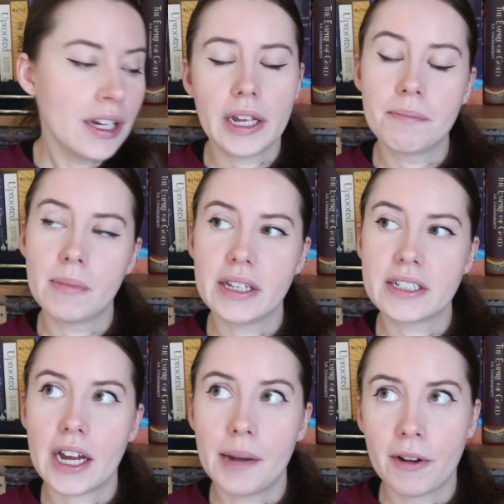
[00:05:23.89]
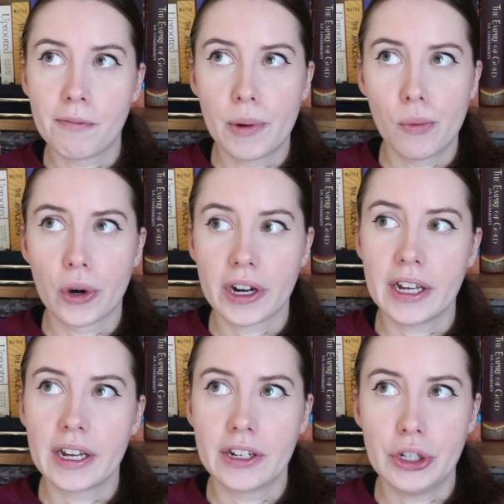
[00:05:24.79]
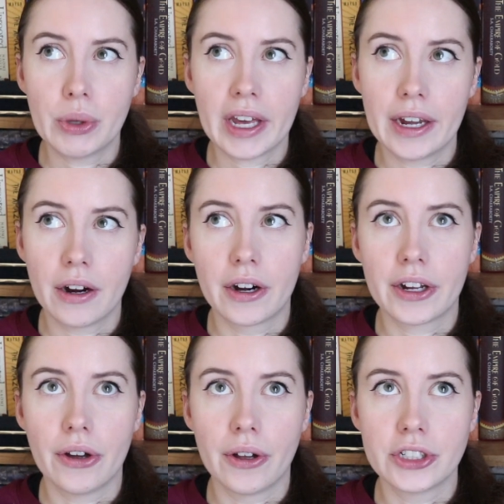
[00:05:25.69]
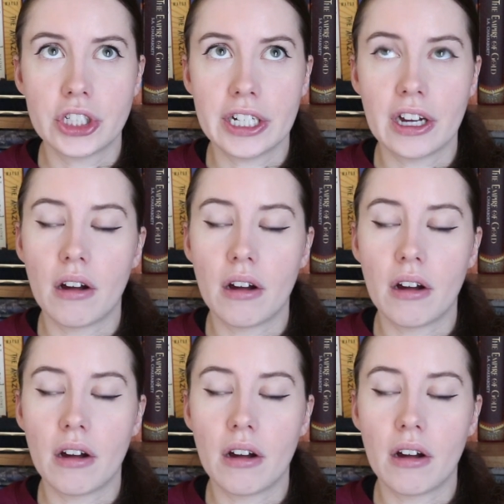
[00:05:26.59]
In the time I've been working in UK archaeology,